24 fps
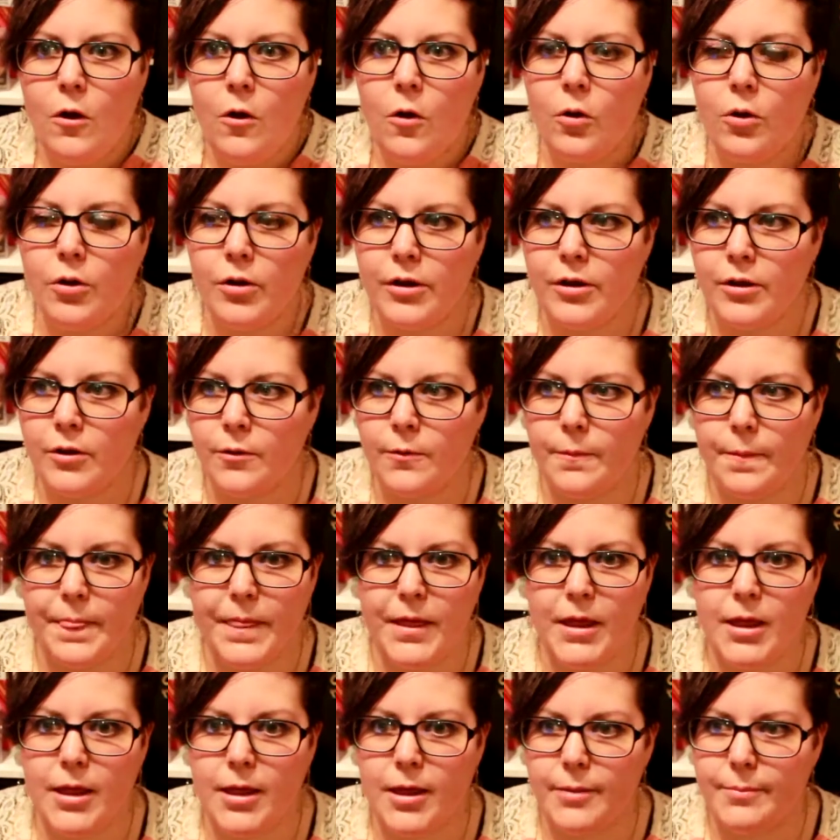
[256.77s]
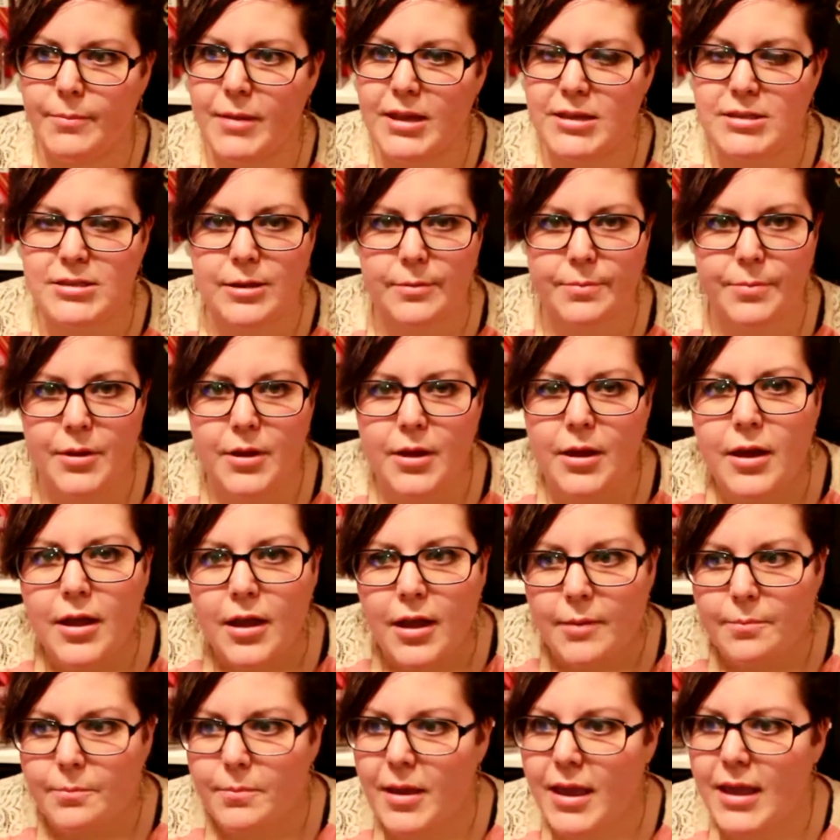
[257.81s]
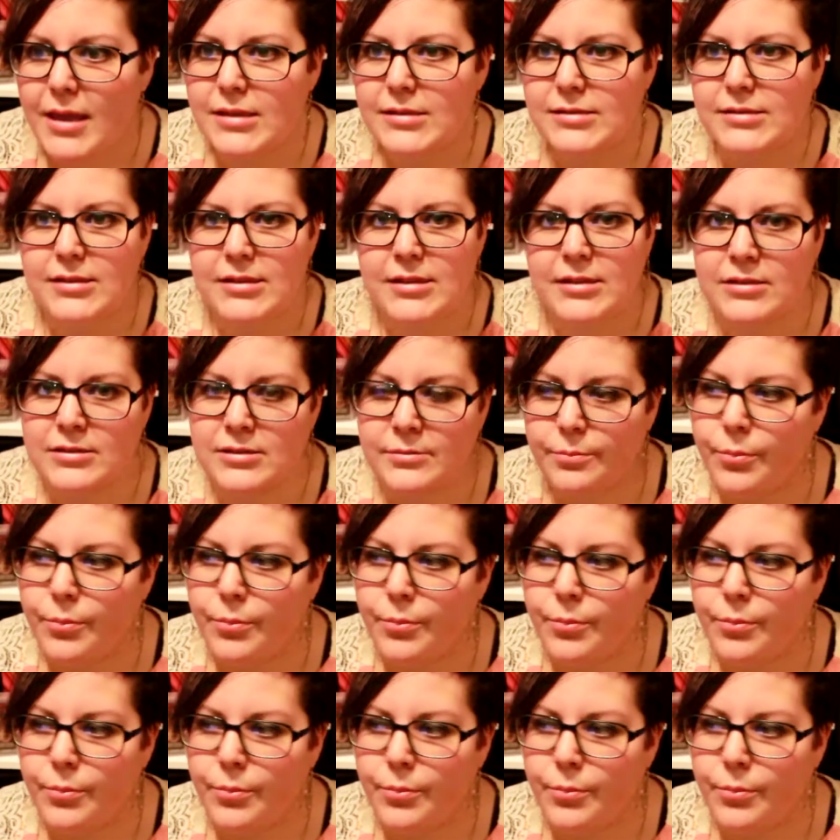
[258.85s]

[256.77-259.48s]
or he'll he makes up magazines